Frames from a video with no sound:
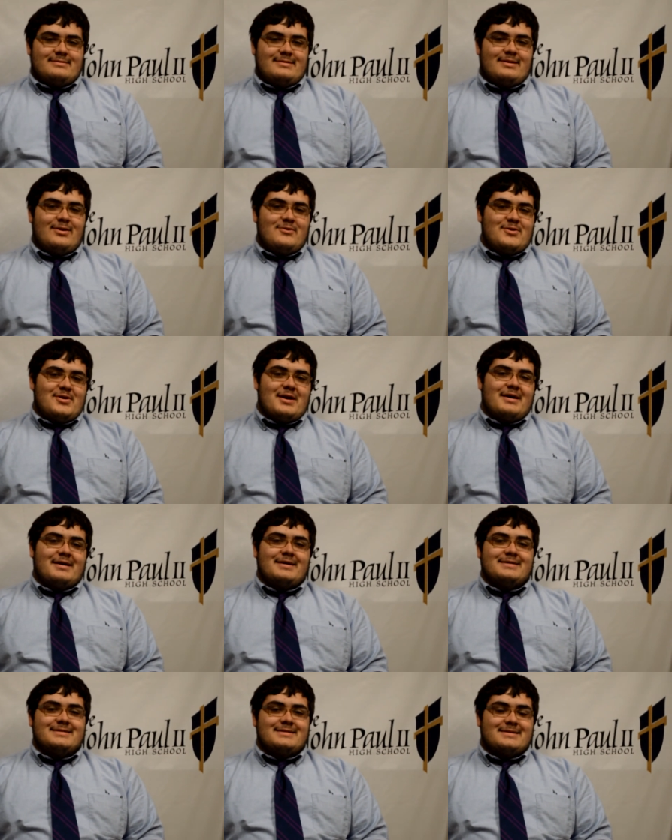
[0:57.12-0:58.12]
love you
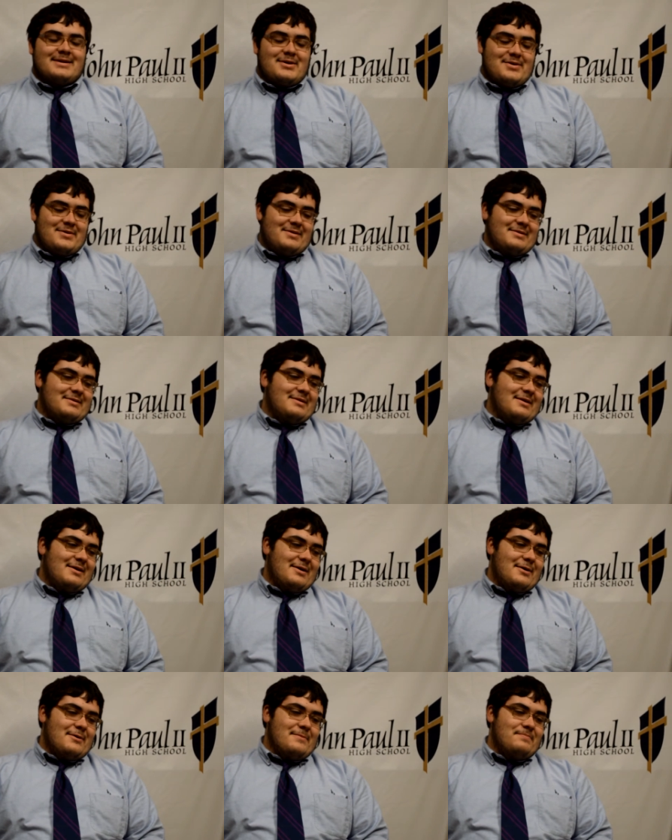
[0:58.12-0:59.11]
guys.
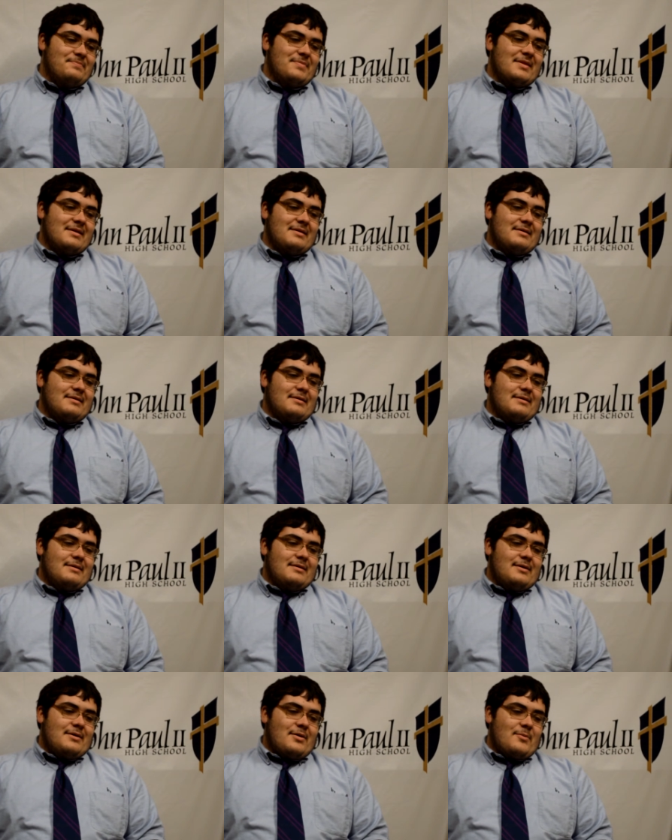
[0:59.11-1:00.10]
I'm
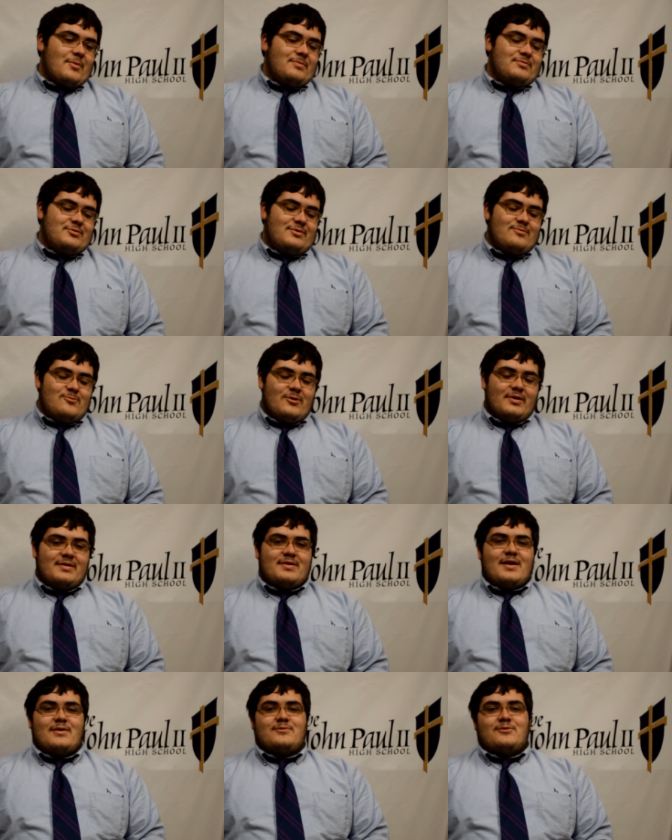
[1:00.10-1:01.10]
really
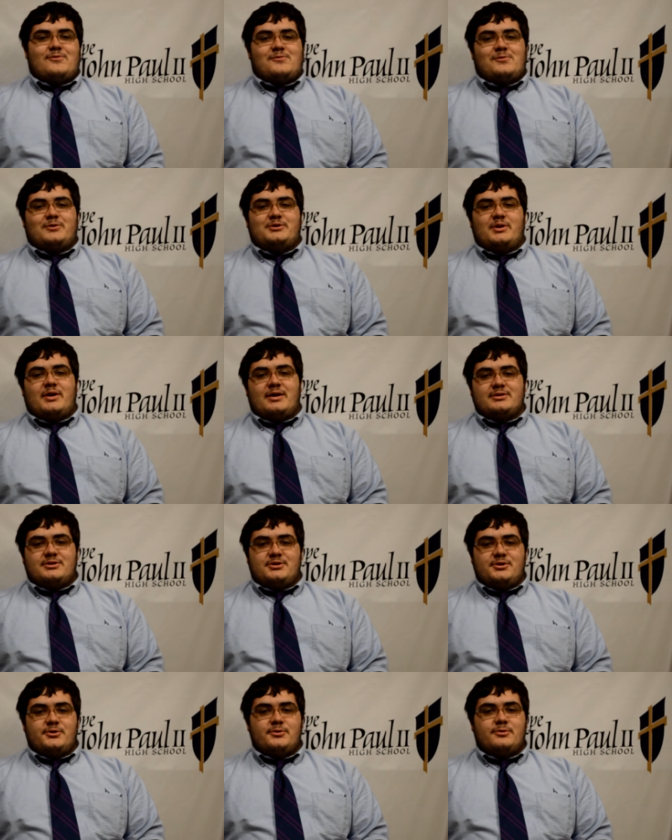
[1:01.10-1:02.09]
thankful for what you guys
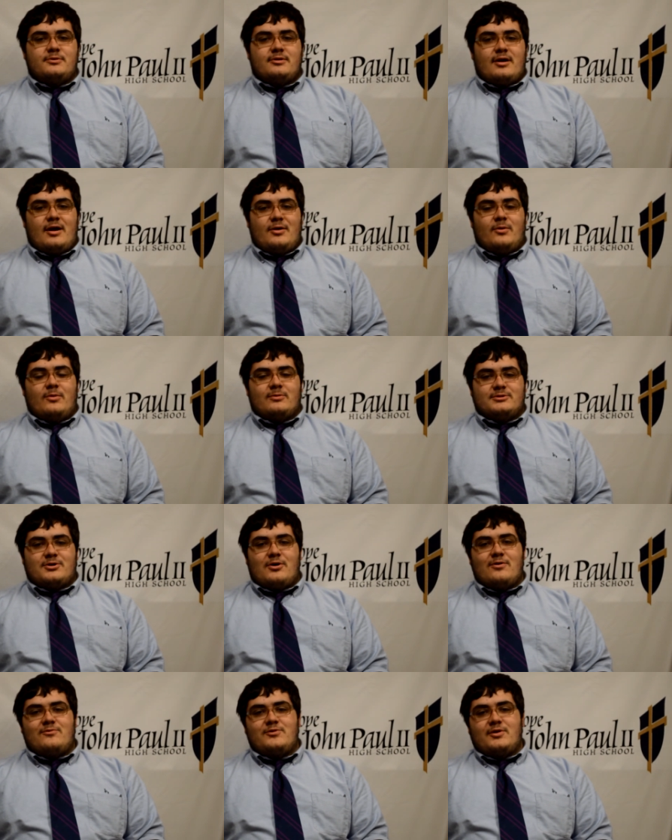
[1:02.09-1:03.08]
do. I know it was
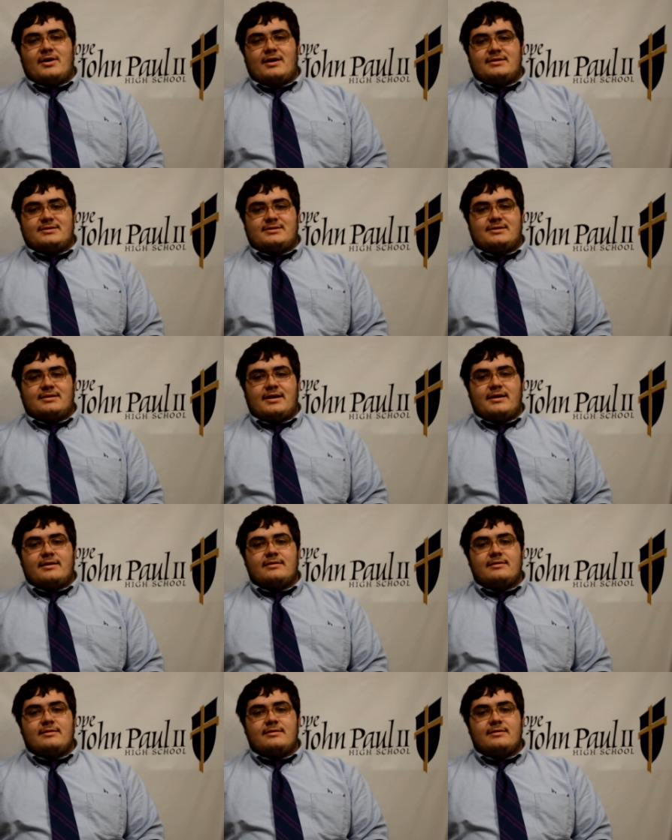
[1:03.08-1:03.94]
hard for you guys to like